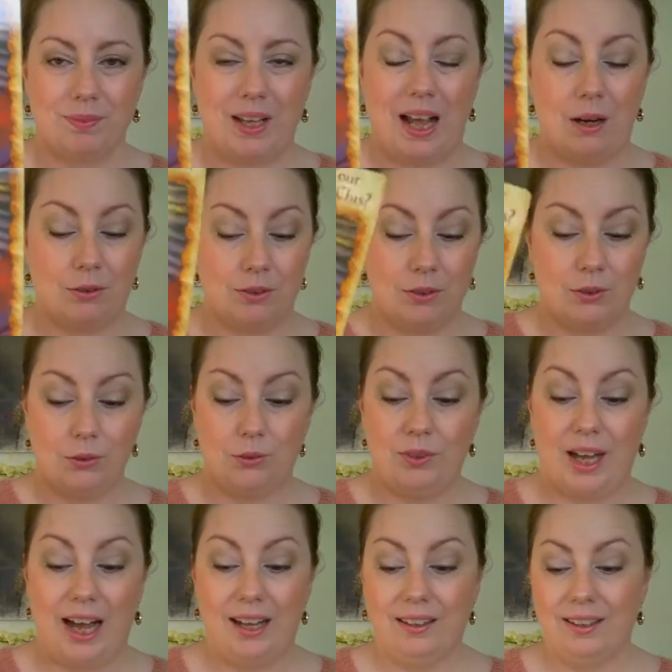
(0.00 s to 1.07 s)
How to do
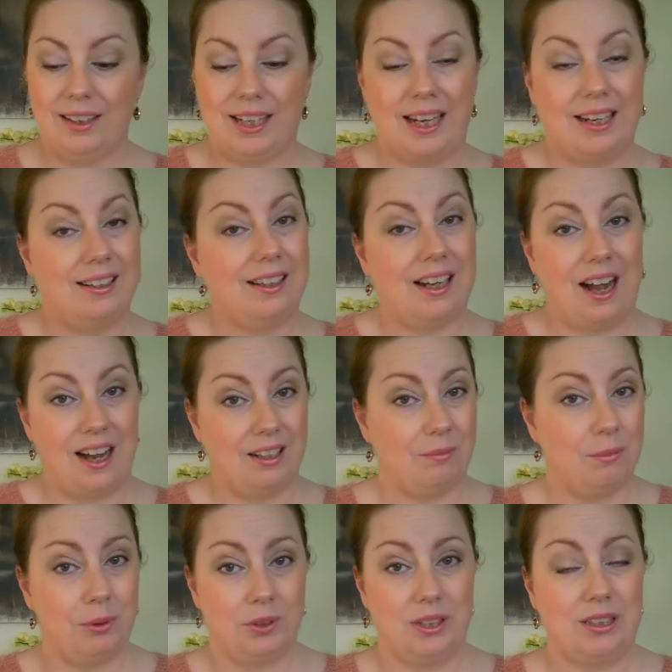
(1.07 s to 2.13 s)
that. Again, the
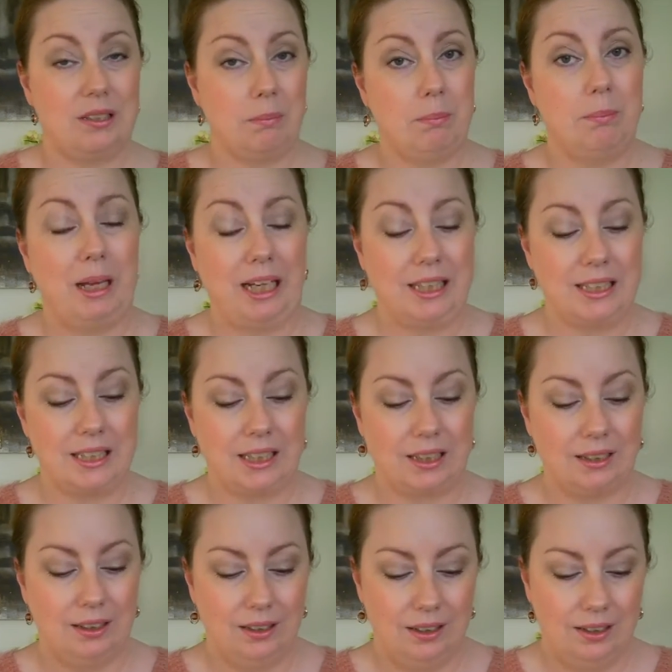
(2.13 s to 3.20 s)
guidebook is amazing,
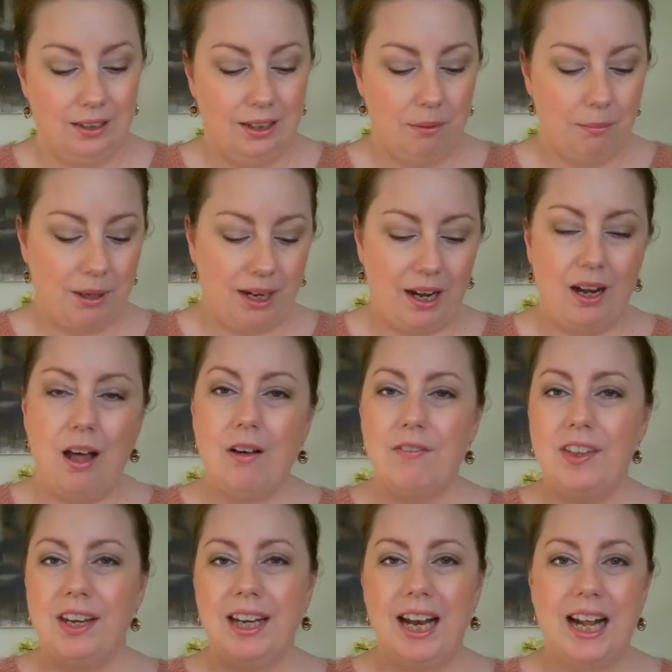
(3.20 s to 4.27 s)
but I love
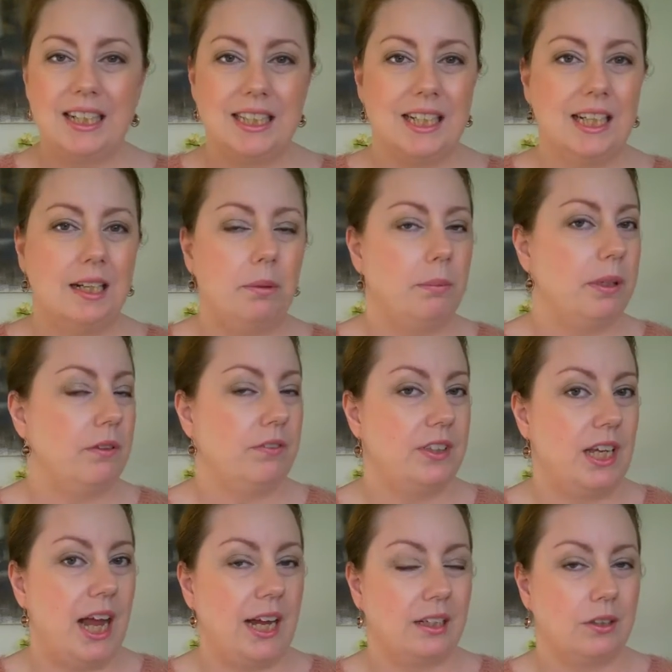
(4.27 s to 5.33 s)
that it has a little bit of
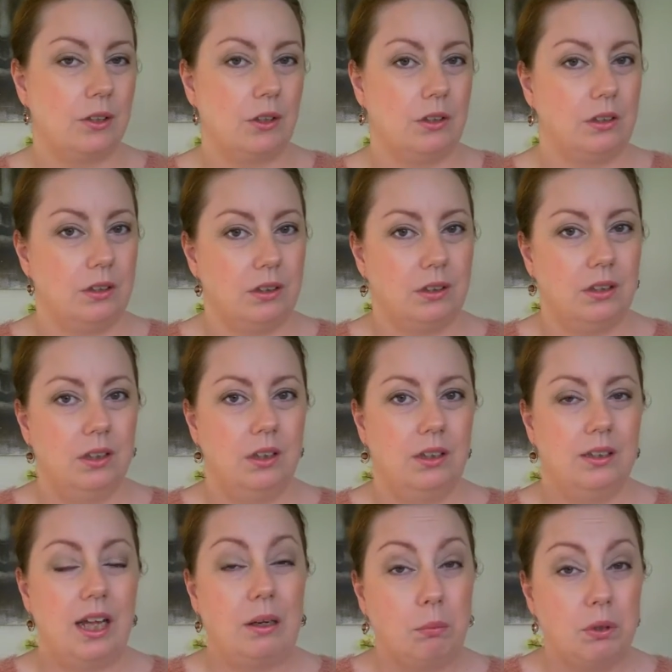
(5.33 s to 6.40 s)
text on it.
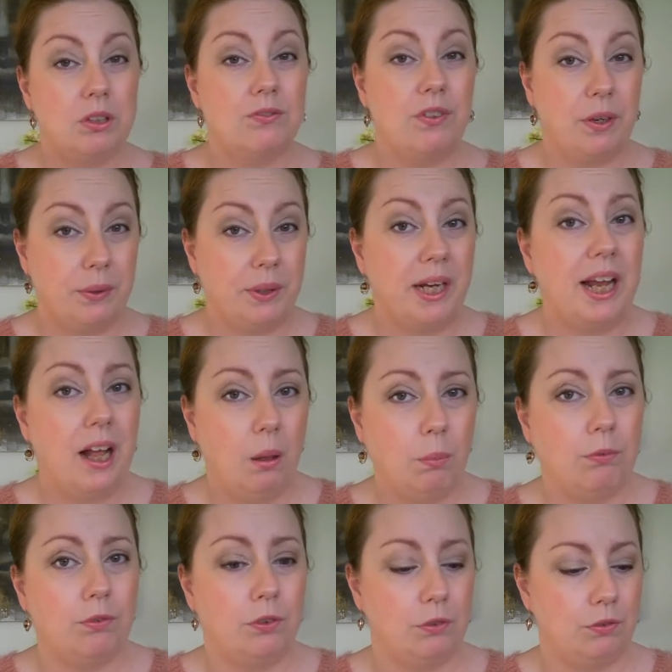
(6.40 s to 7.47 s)
That was very
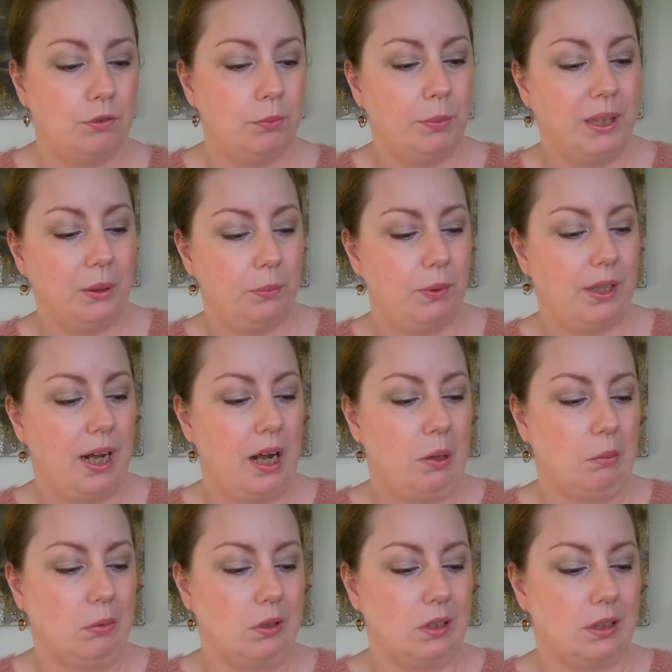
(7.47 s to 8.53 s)
helpful for me when I
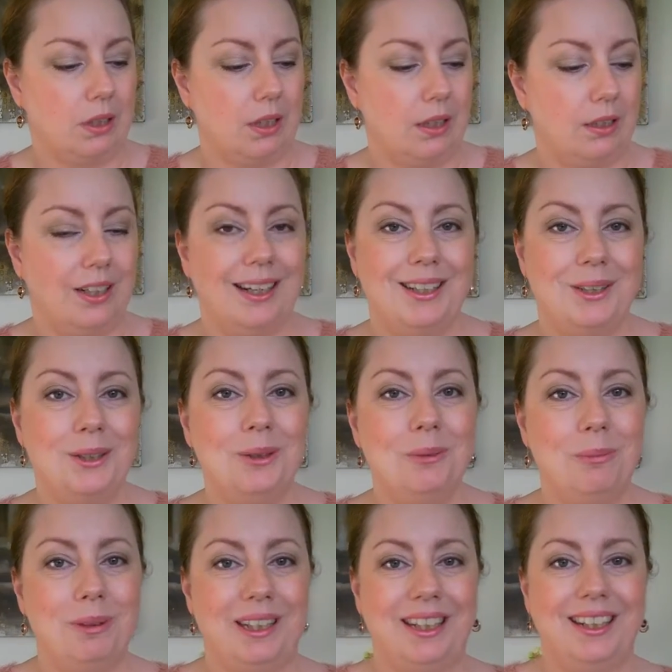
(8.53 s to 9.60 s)
was a
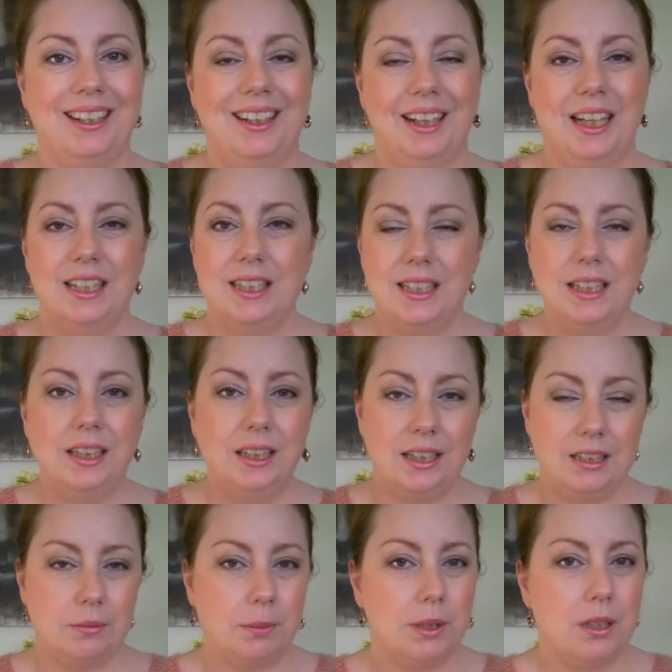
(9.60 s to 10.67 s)
newbie. It still
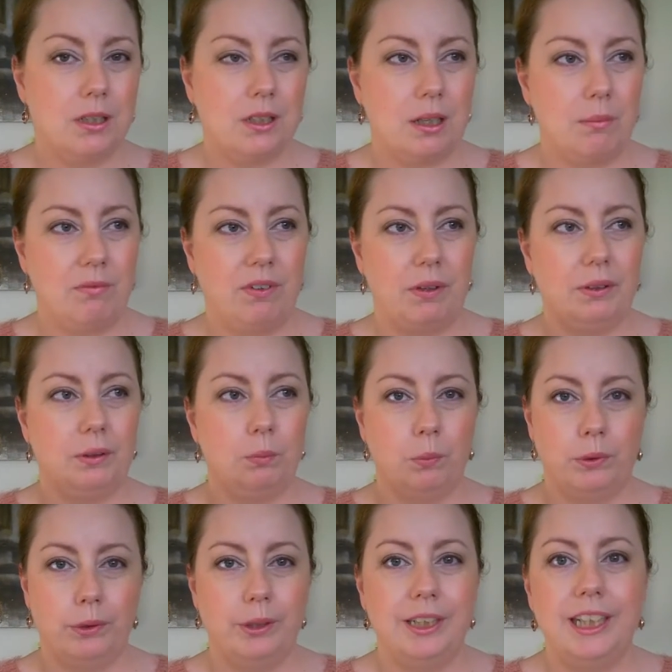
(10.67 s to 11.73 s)
is, because I'm a very
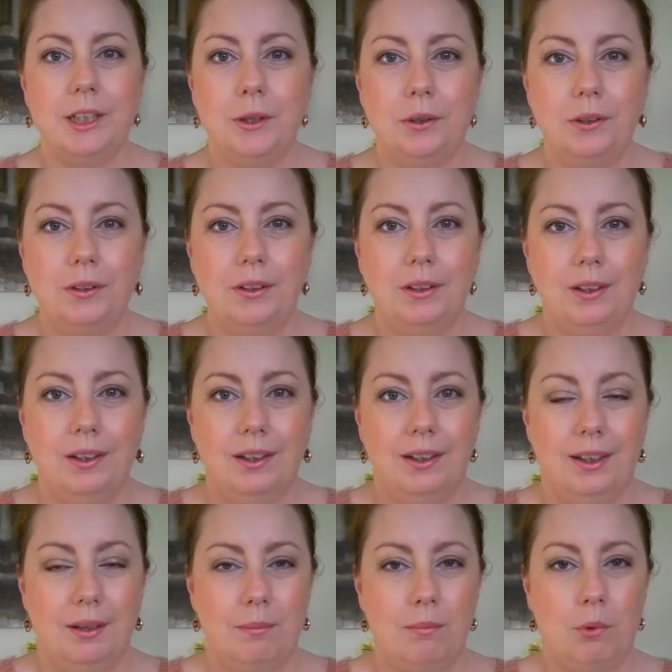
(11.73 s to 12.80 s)
wordy girl,
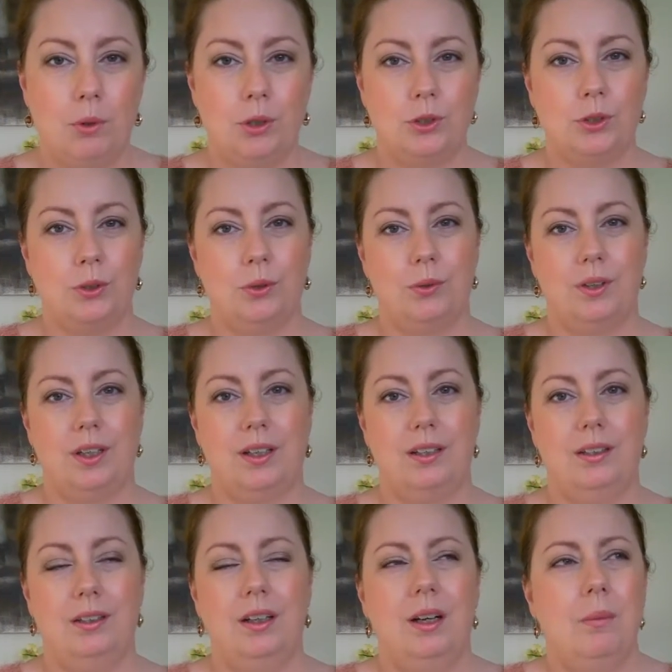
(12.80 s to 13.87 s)
more so
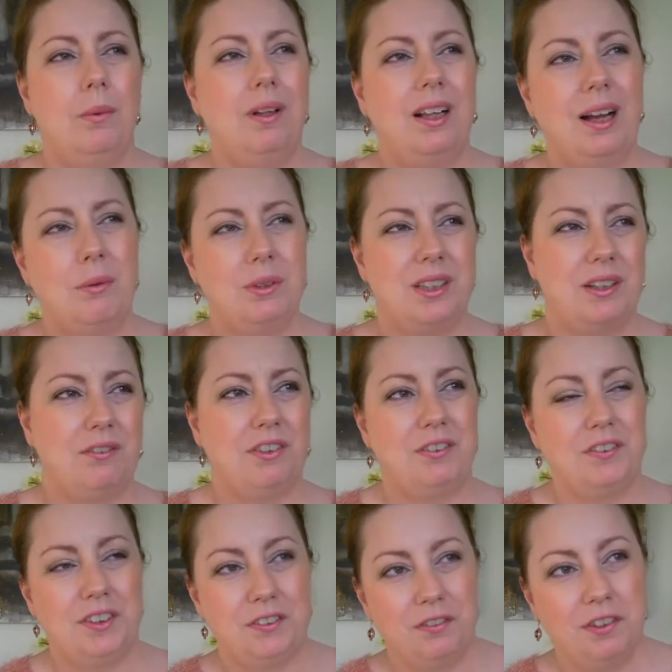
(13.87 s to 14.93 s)
than, well, I would say
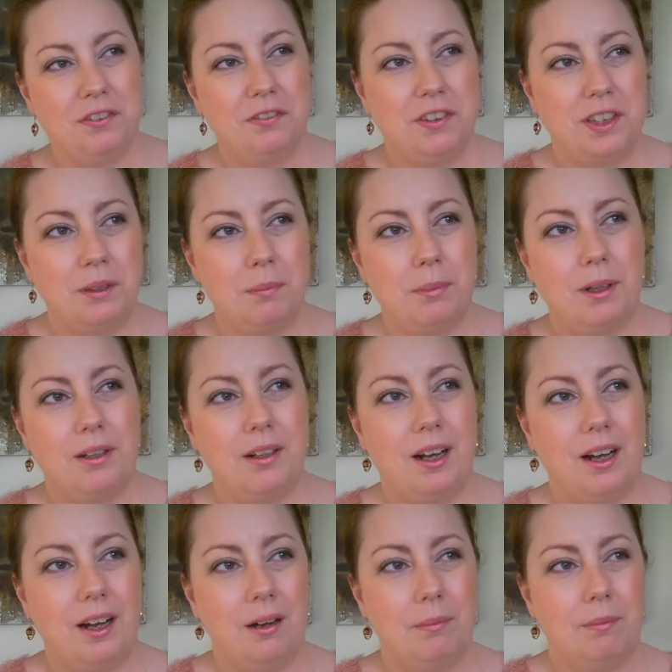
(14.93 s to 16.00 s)
50-50, but
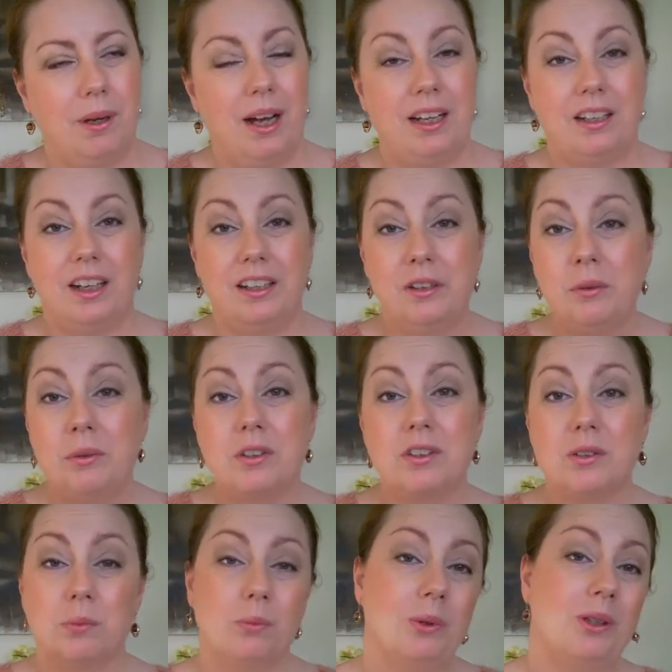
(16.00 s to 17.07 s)
I notice
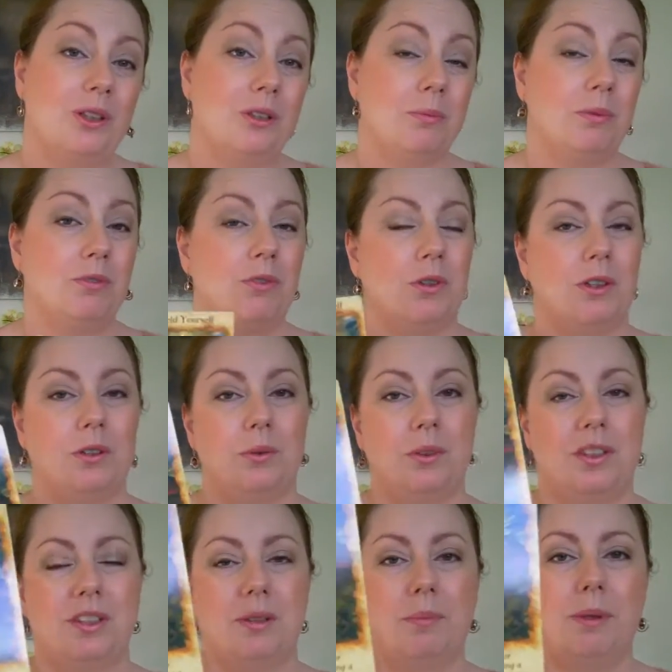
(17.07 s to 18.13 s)
the words before I
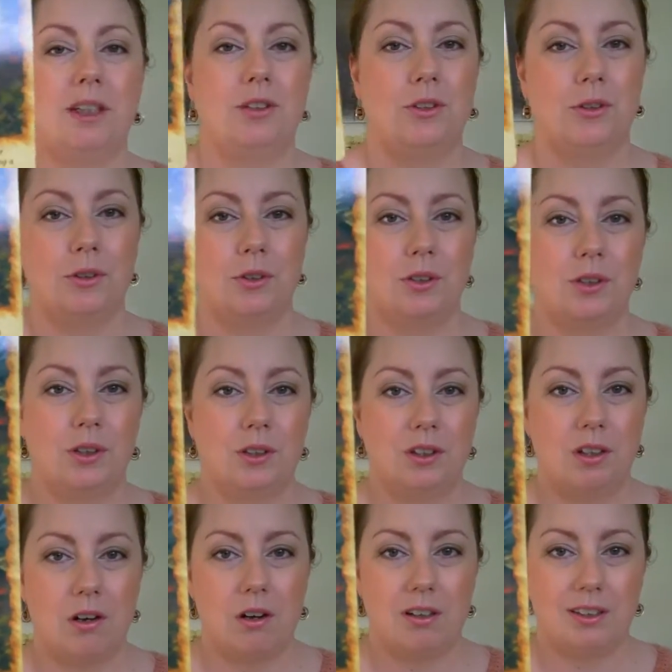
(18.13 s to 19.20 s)
notice the pictures on
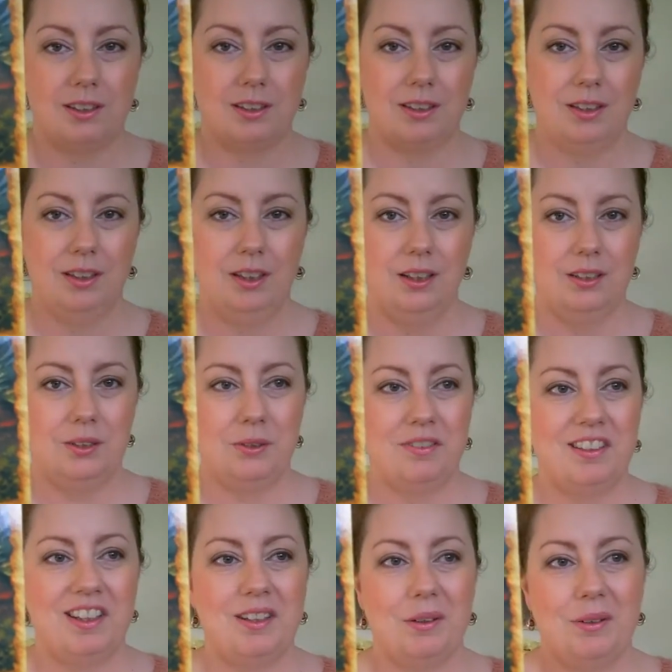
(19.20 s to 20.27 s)
cards. So if
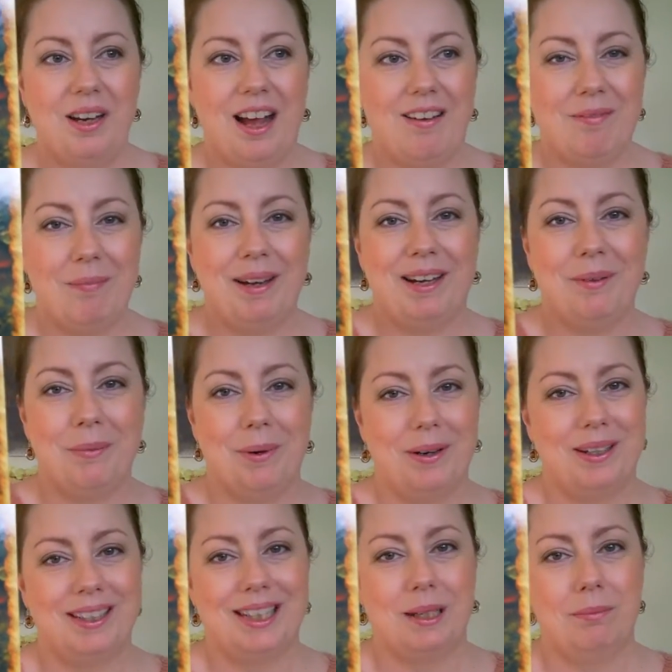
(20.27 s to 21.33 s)
they don't have many
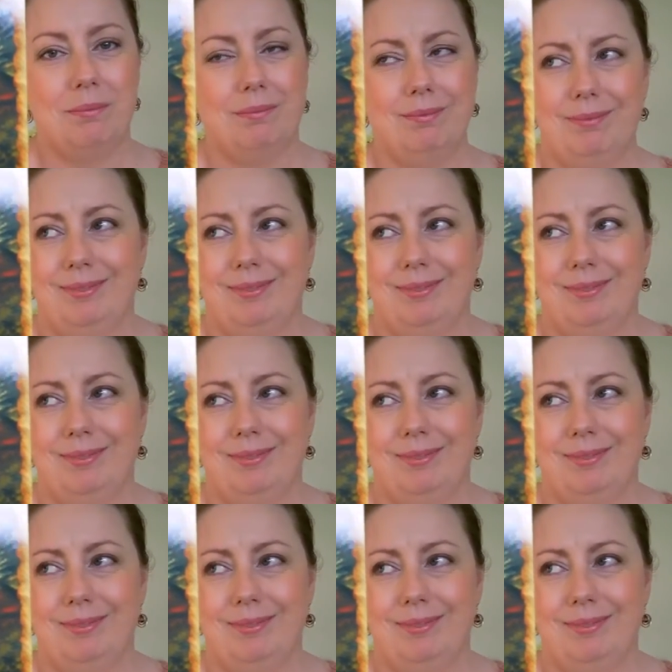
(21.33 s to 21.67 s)
words, I'm